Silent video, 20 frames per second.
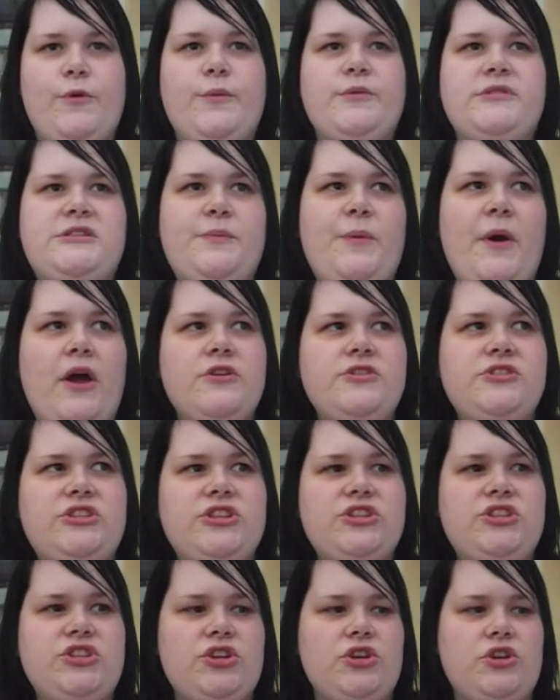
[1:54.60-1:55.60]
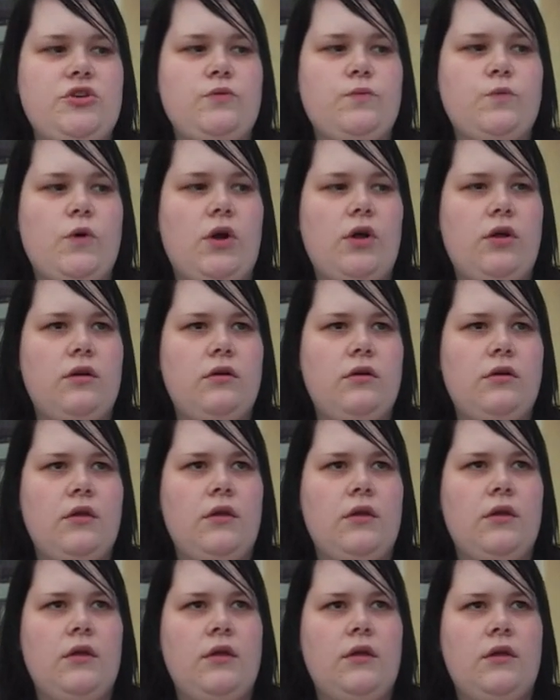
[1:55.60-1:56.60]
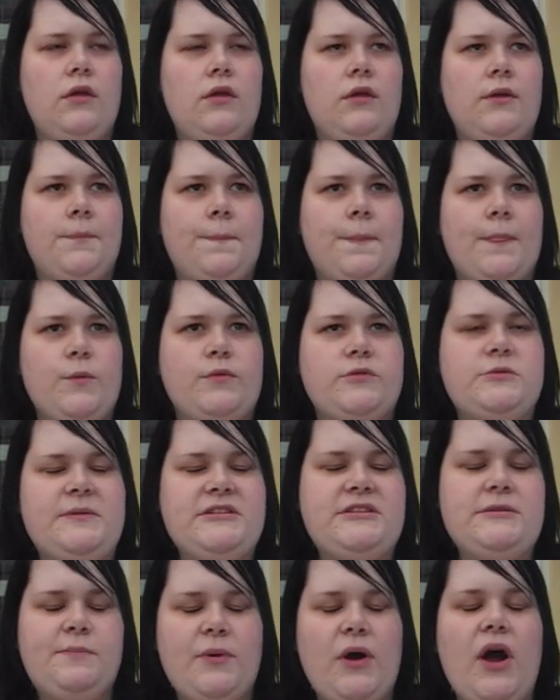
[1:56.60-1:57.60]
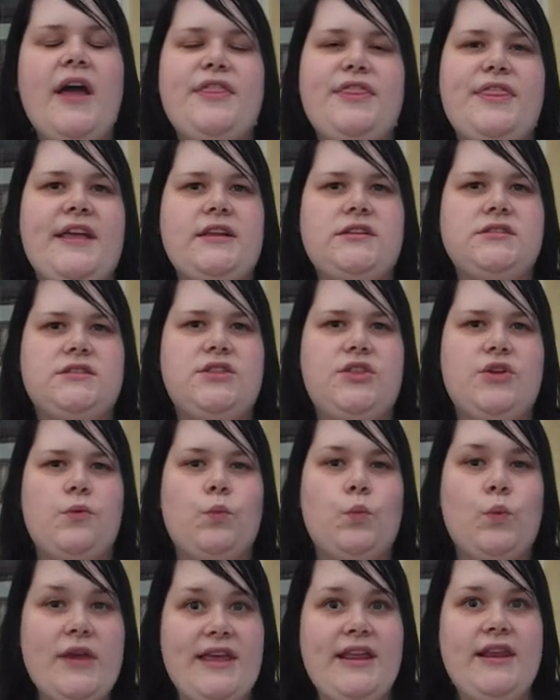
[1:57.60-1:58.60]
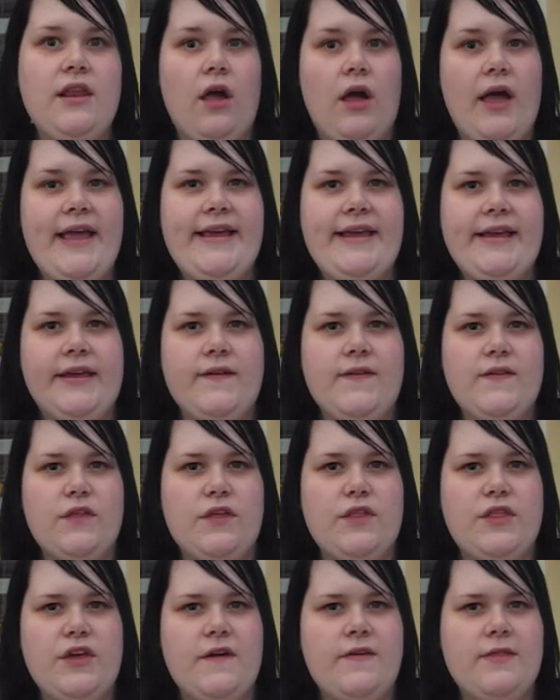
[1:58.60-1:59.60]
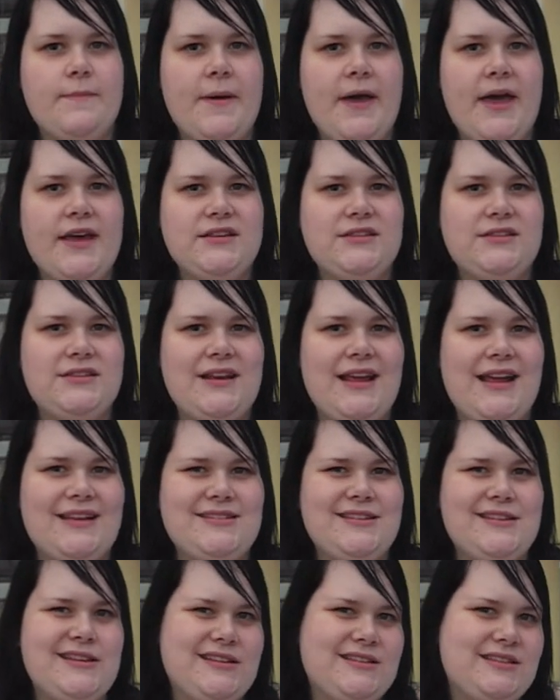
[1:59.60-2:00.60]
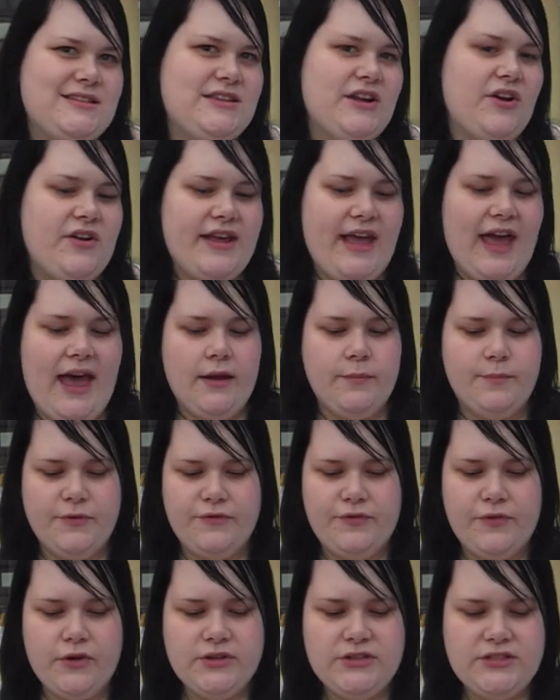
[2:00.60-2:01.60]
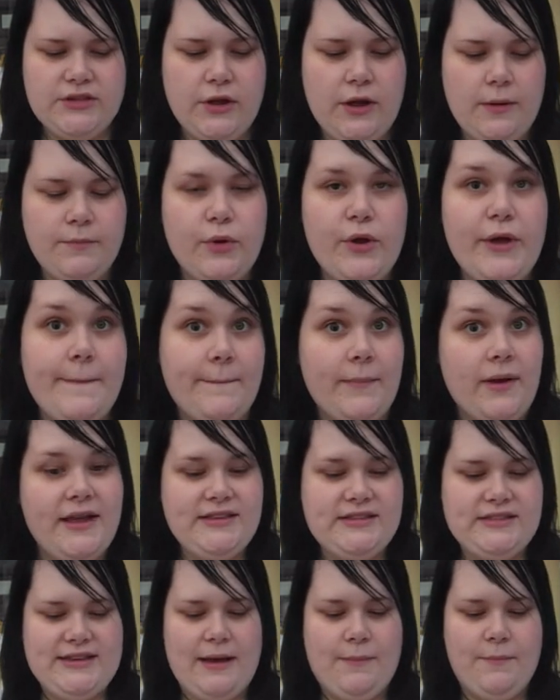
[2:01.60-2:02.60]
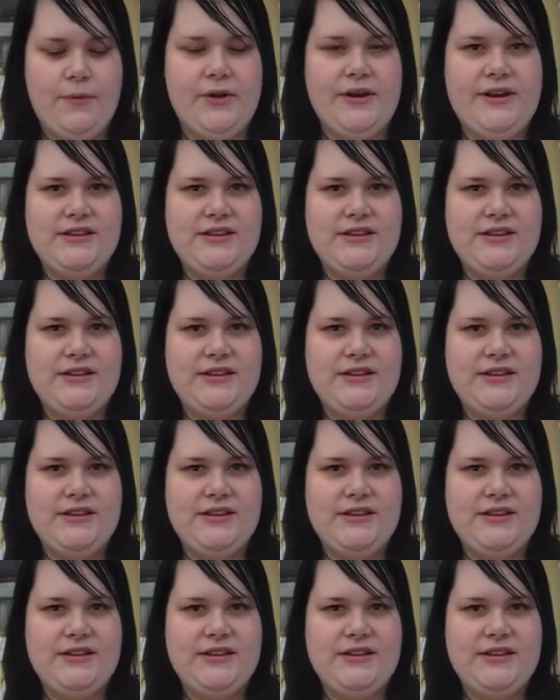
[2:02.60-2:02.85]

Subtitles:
We were supposed to do what, we were supposed to buy things that we like, that the other person hasn't necessarily had before, so I'm putting my stamp